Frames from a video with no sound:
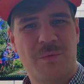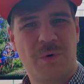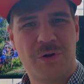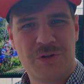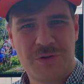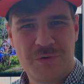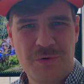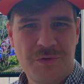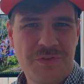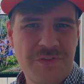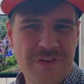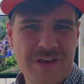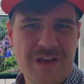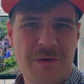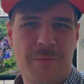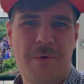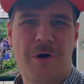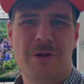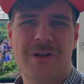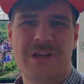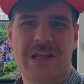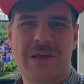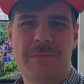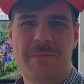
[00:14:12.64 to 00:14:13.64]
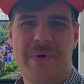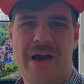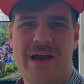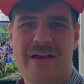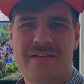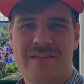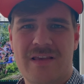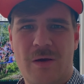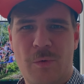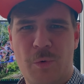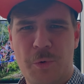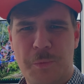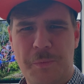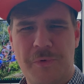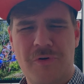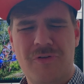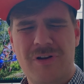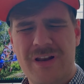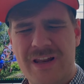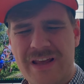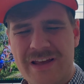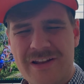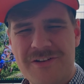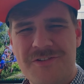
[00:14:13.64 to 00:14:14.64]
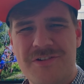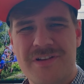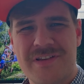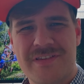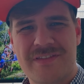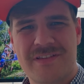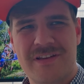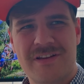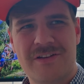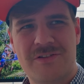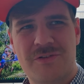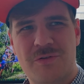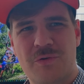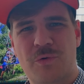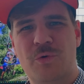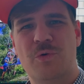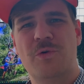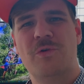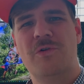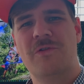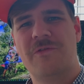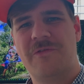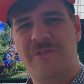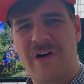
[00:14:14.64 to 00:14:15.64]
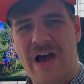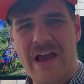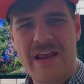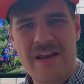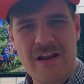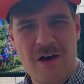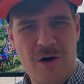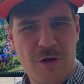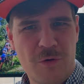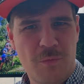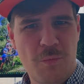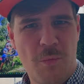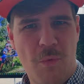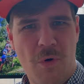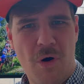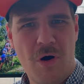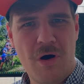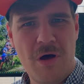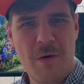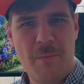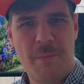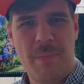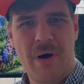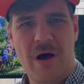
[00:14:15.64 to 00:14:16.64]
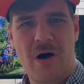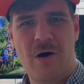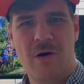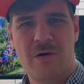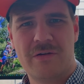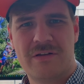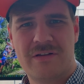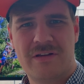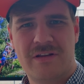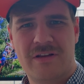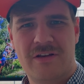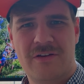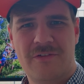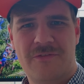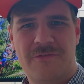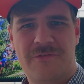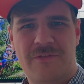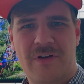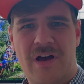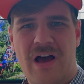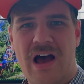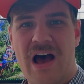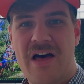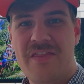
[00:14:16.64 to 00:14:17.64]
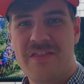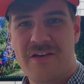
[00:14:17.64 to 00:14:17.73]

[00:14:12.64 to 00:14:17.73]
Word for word: what you think about e-bikes. I would be really interested to find out more about if uh,